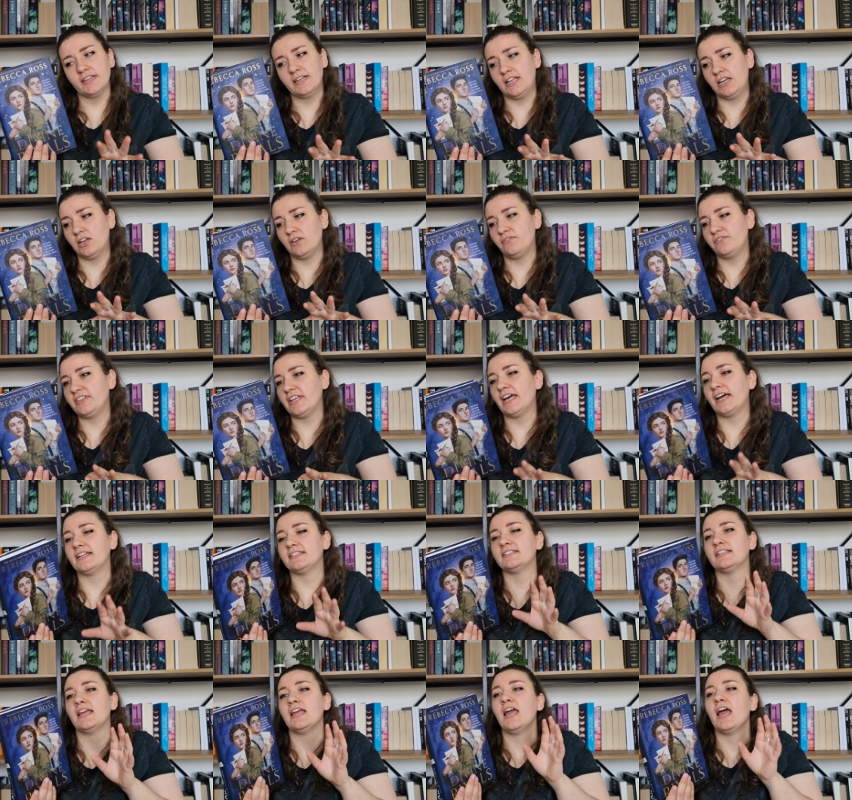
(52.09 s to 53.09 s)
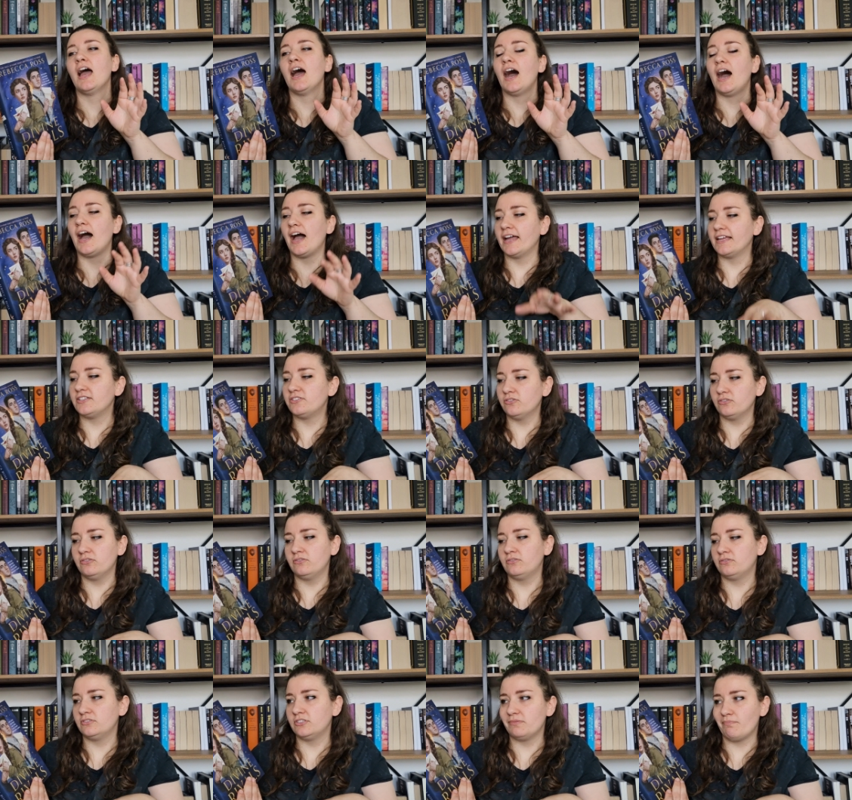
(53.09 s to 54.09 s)
I love that. I
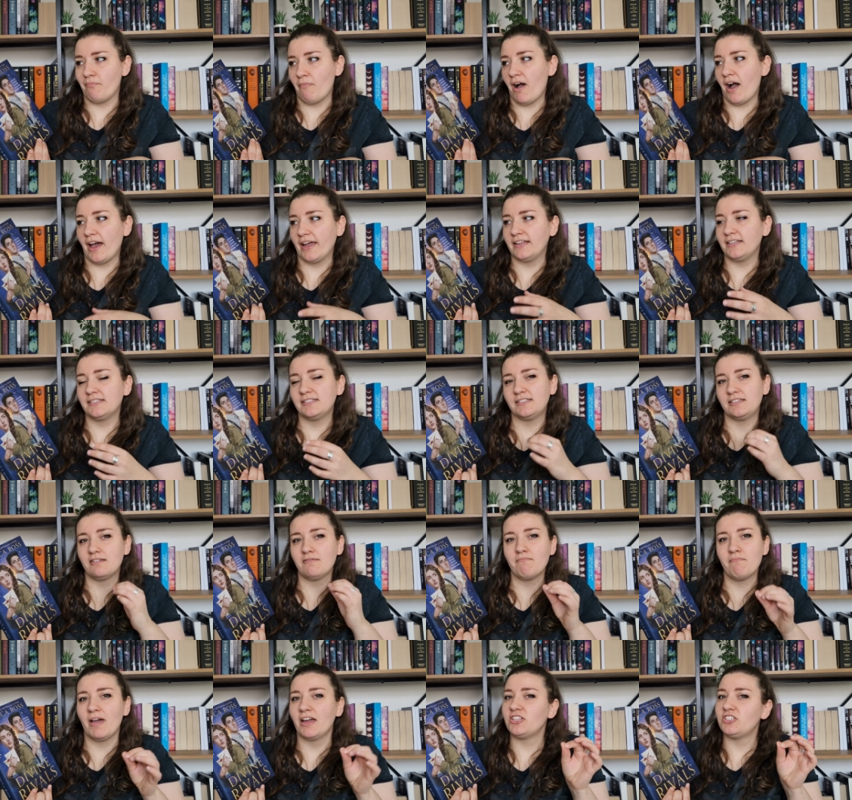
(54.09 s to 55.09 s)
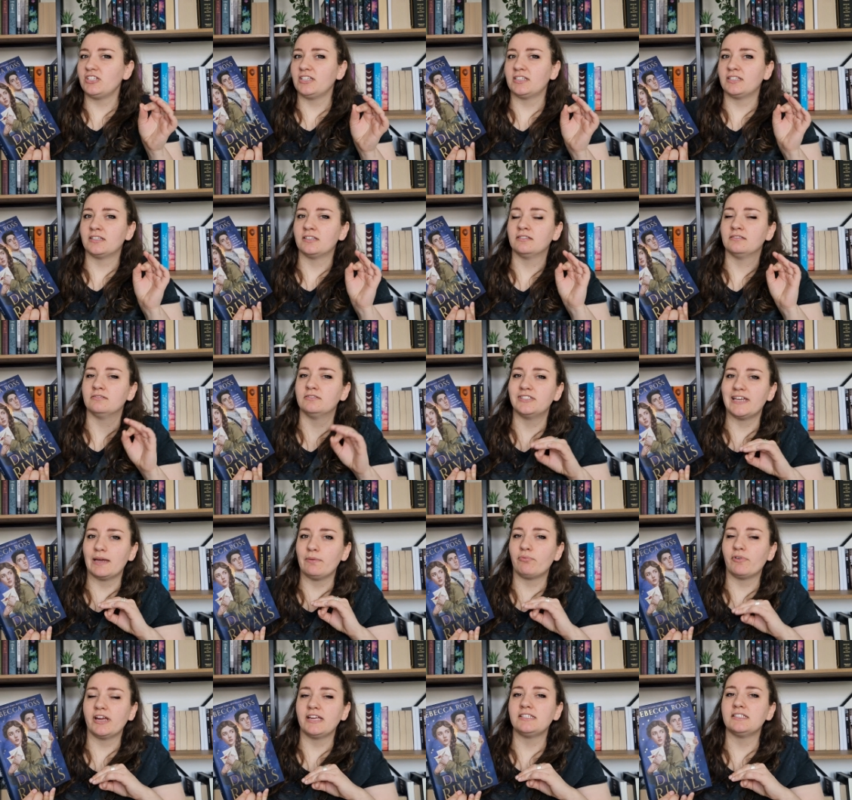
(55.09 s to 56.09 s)
don't mind the magic
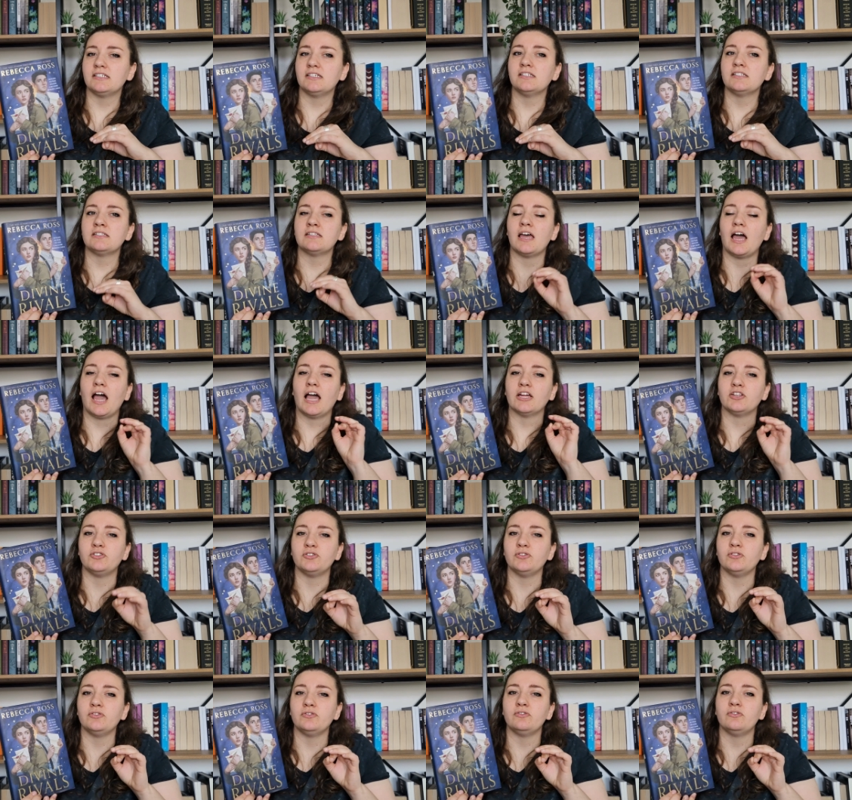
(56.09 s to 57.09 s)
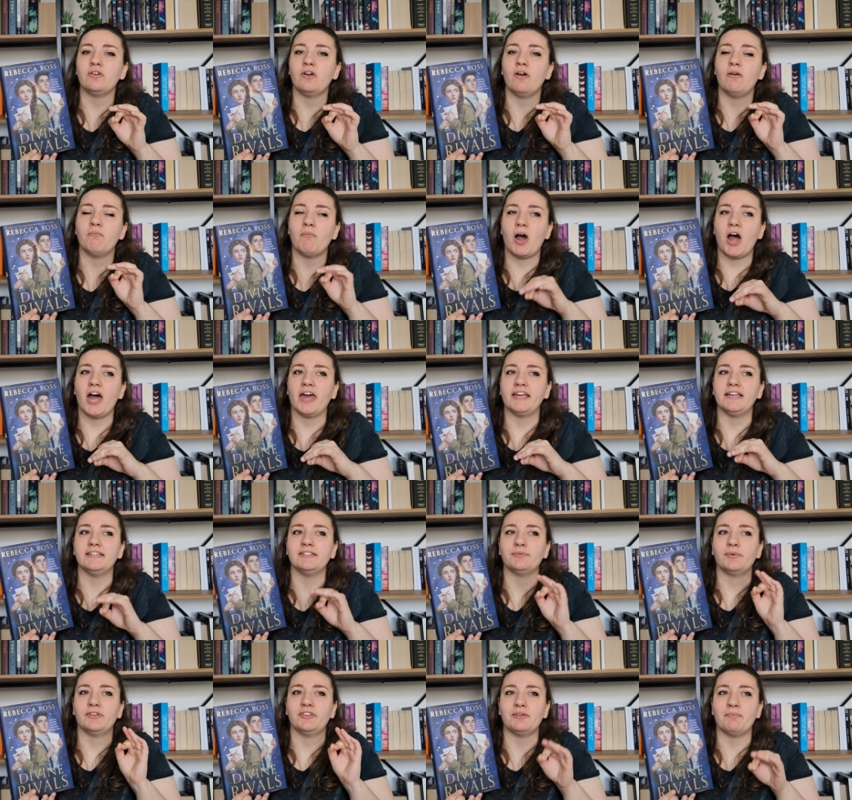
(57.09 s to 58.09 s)
typewriters. I do
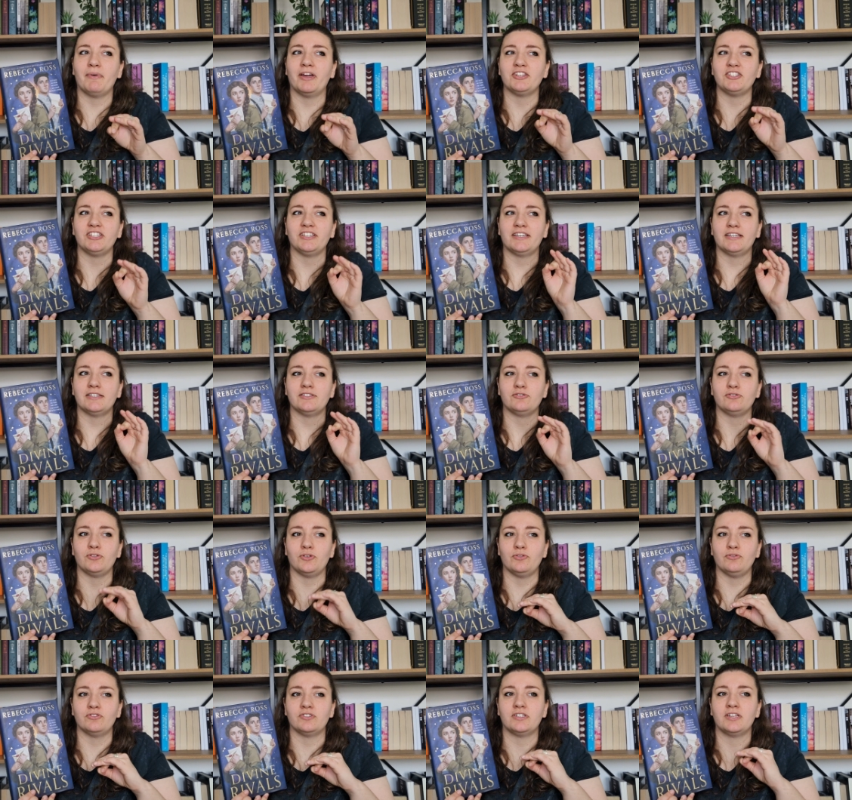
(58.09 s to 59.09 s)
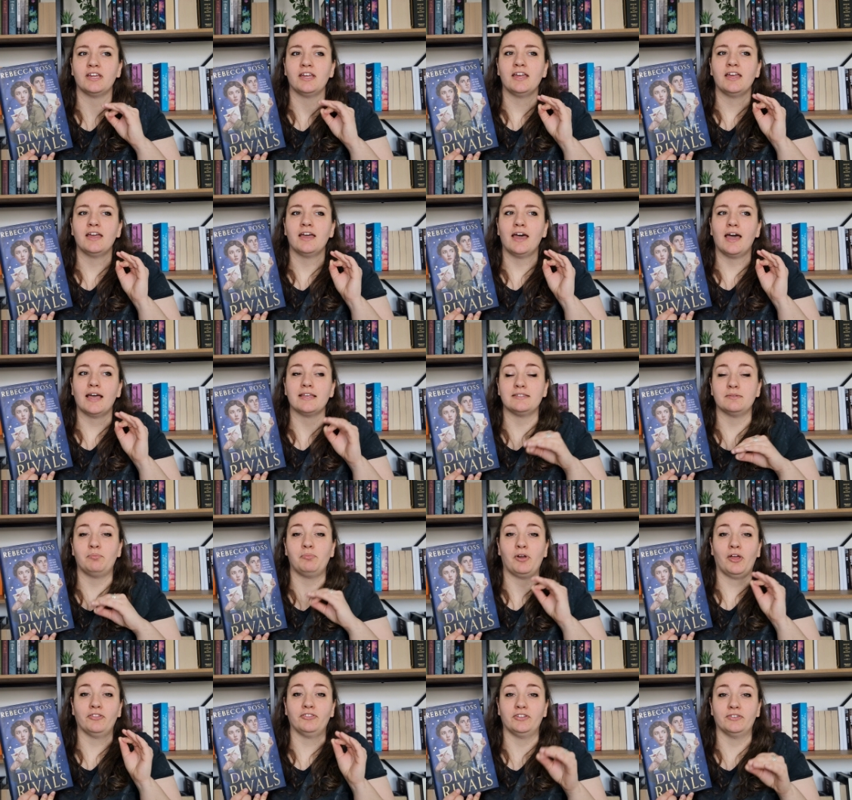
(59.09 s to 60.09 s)
mind when the magic is used as a
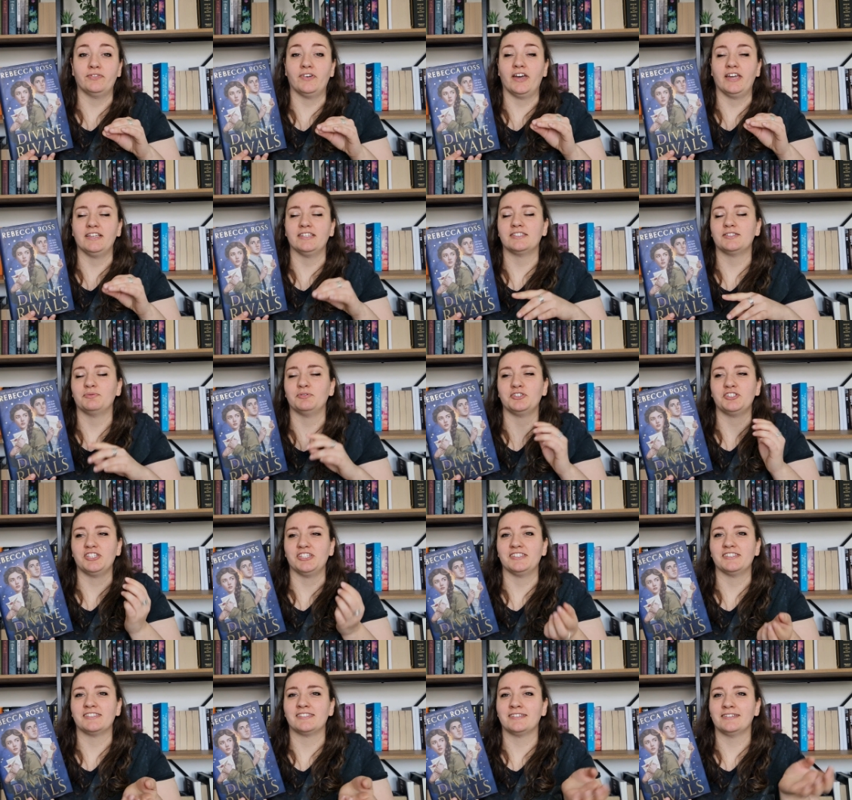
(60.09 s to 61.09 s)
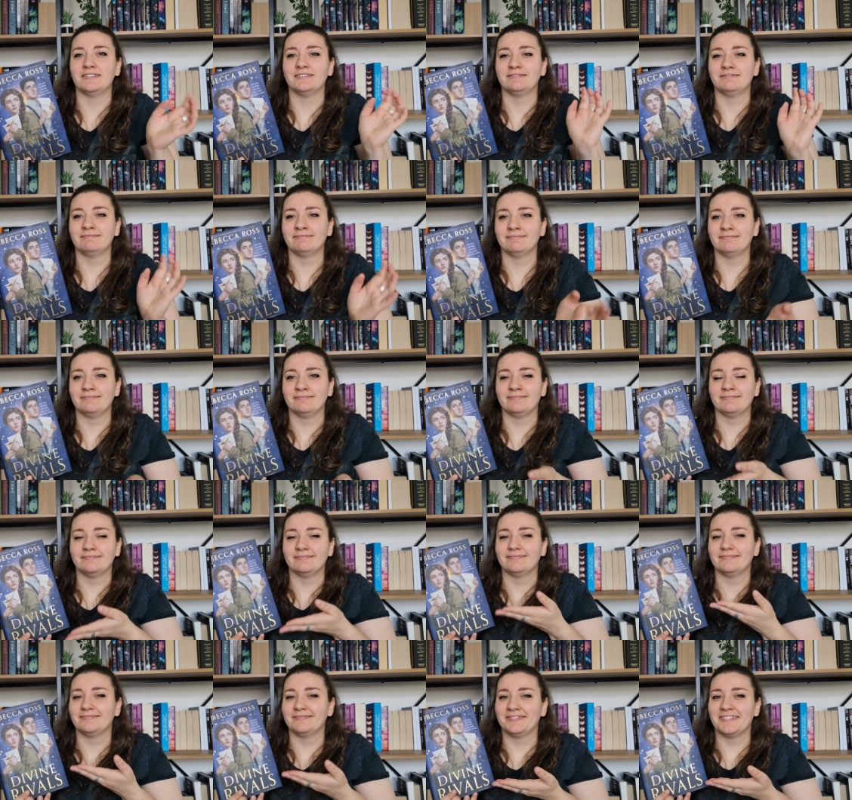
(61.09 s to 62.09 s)
plot device, which is
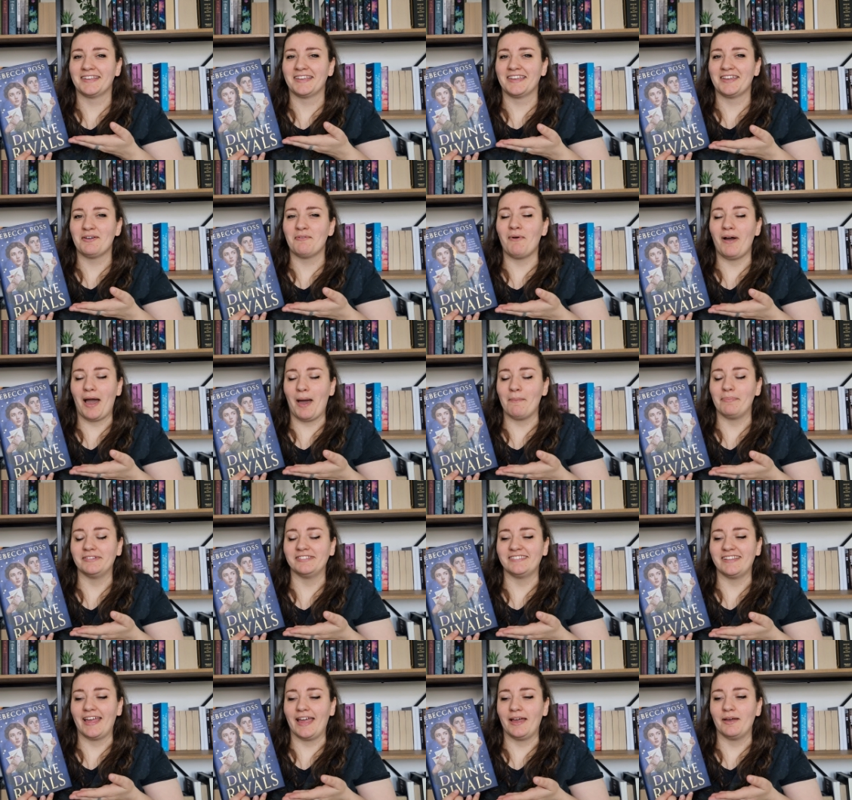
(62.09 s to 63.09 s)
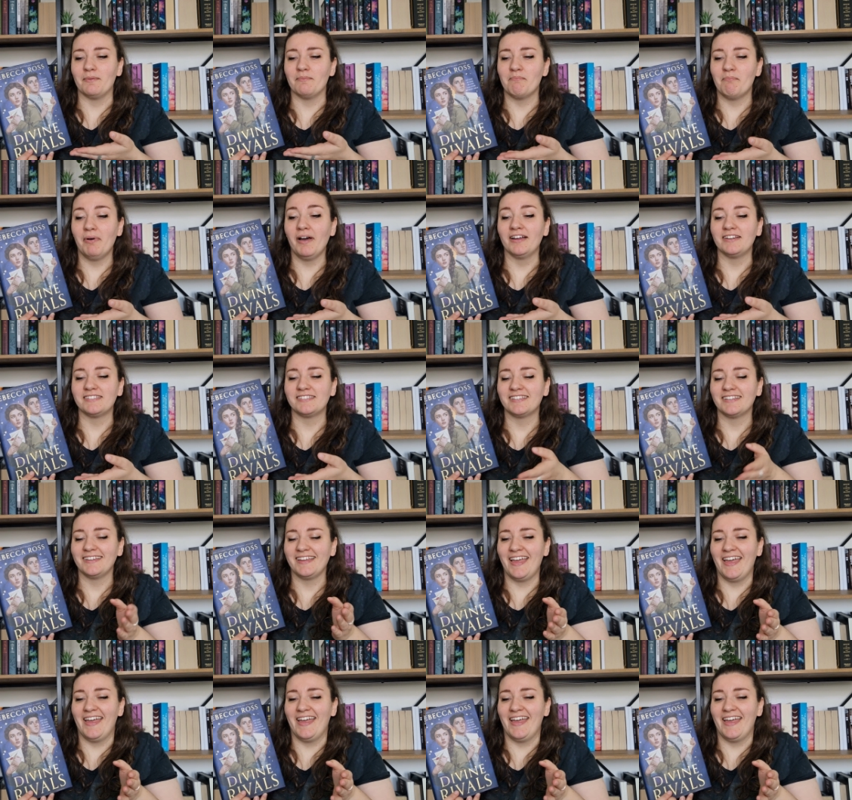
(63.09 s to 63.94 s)
what happens there. But